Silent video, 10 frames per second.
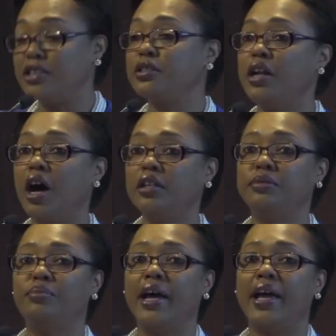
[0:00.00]
is not
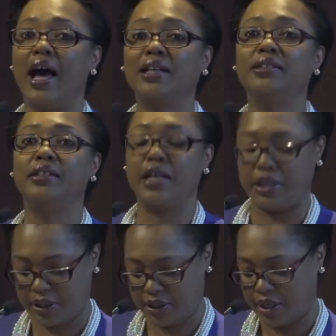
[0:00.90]
by
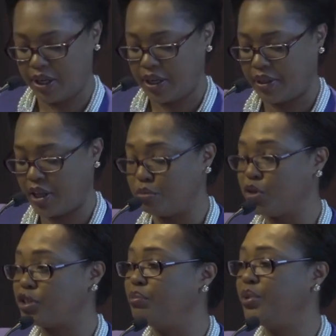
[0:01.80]
accident that
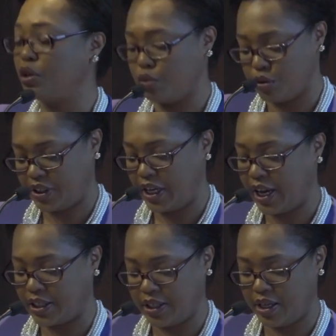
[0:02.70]
Mozambique was
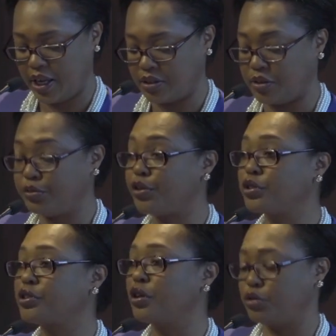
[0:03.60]
selected as the
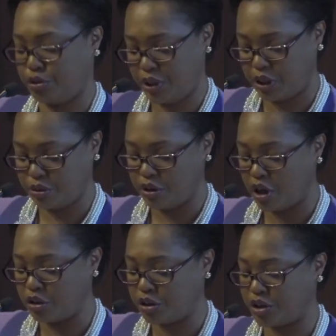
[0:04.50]
first country to
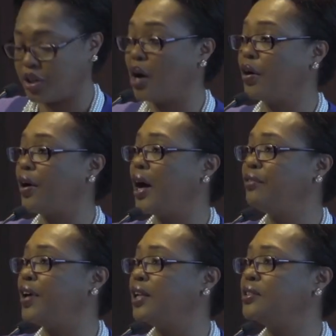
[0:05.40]
launch our
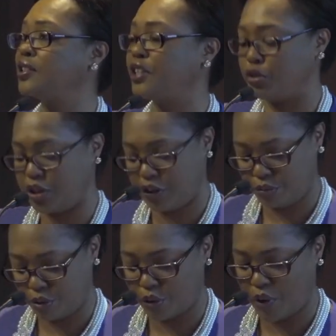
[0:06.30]
advanced
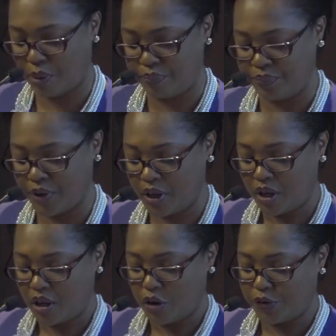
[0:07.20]
executive program.
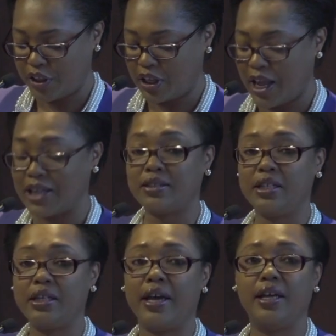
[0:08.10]
Over the last
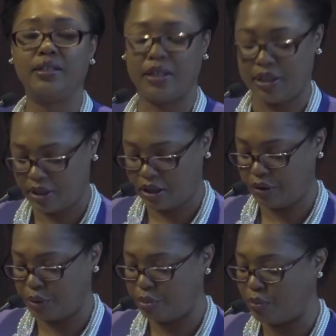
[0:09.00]
decade,
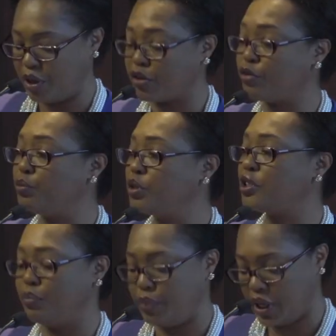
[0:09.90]
the Republic of
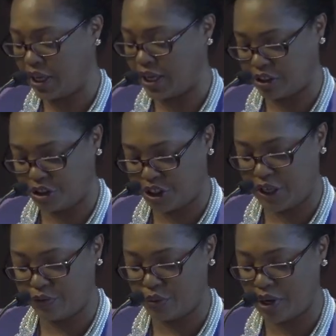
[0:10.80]
Mozambique has
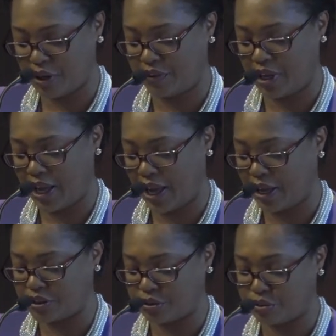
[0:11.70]
achieved one of the
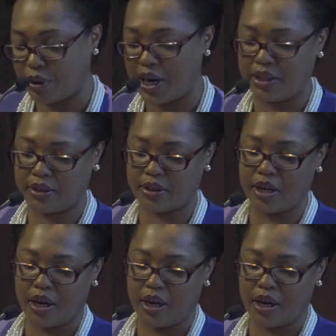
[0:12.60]
highest rate